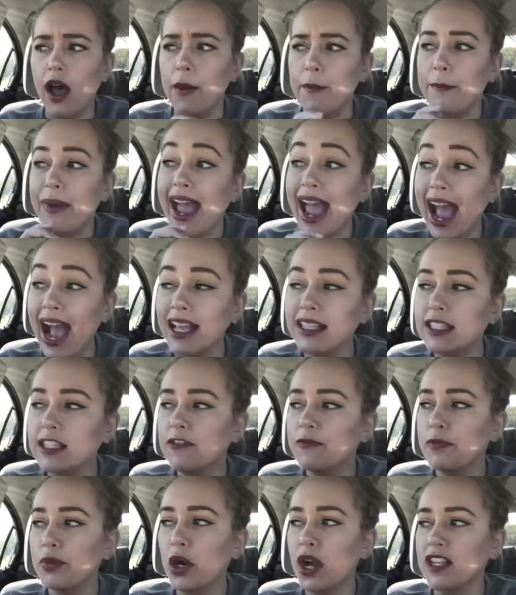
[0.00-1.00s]

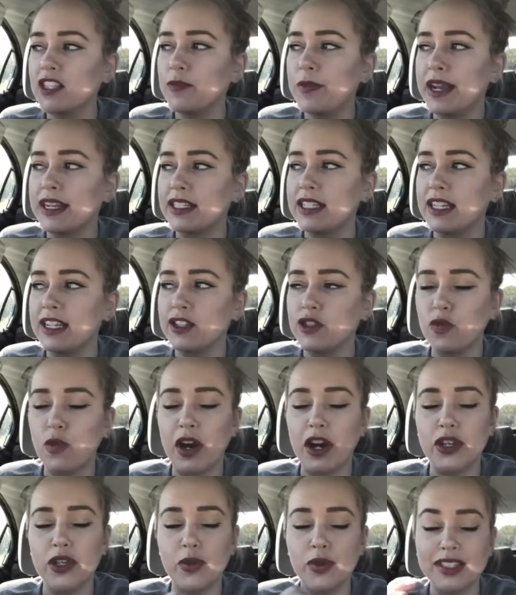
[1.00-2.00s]
Passive prospecting is where
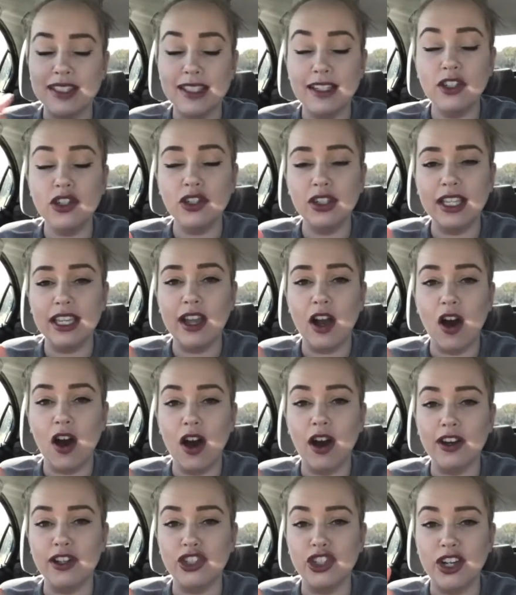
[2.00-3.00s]
you essentially
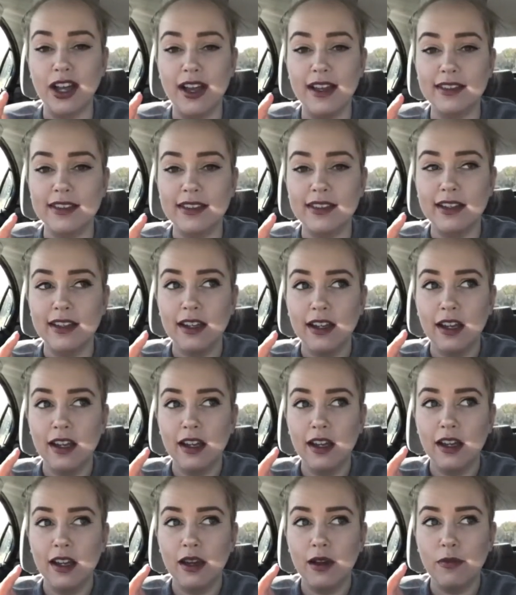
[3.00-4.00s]
are just
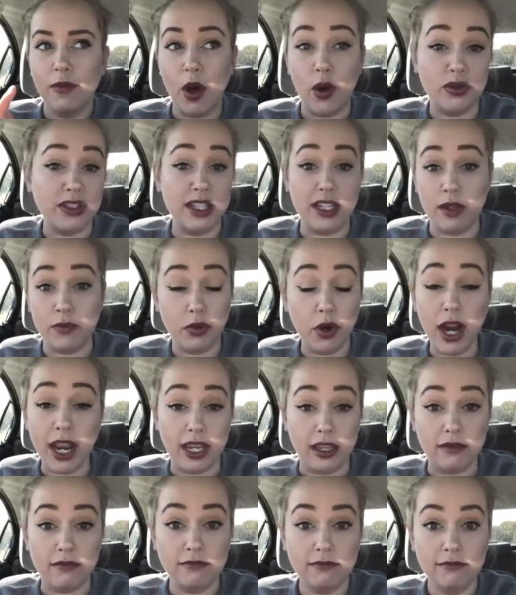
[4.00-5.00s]
posting and
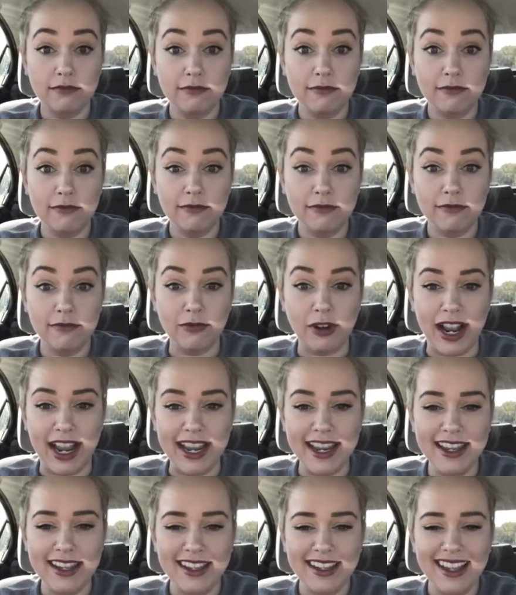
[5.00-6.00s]
praying, right?
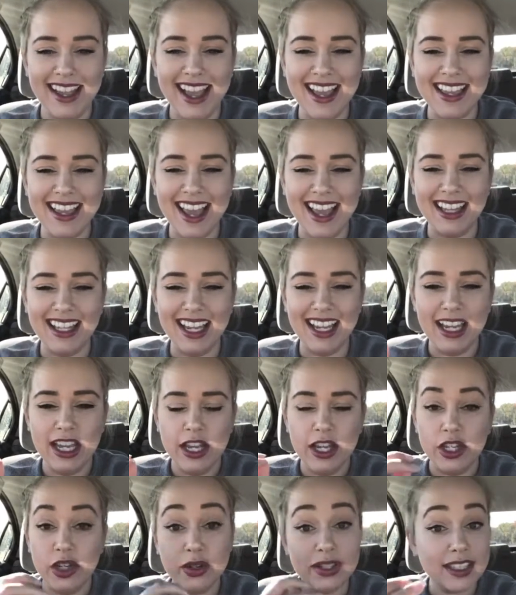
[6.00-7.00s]
Hey, Kayla,
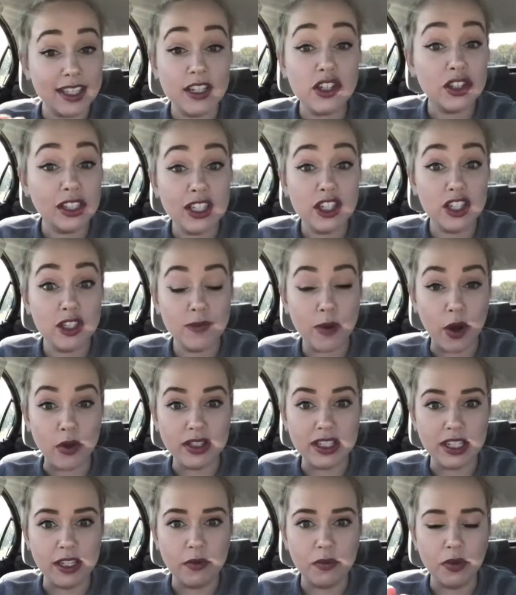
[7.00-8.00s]
you're essentially just
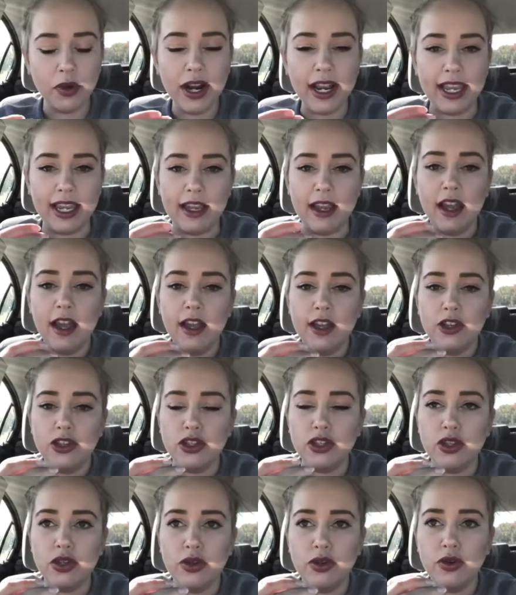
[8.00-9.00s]
posting and praying.
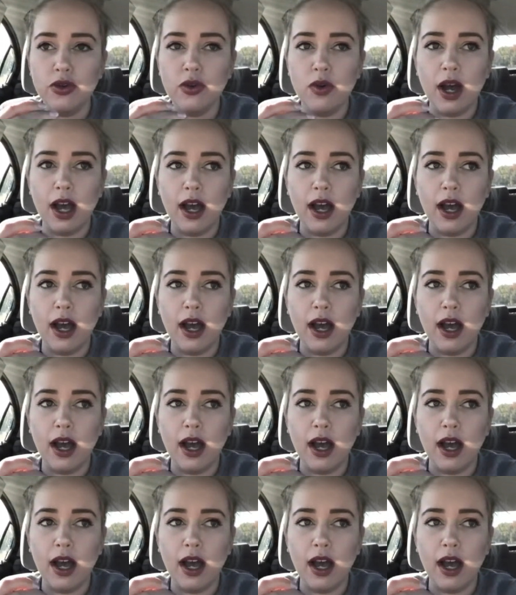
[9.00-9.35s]
You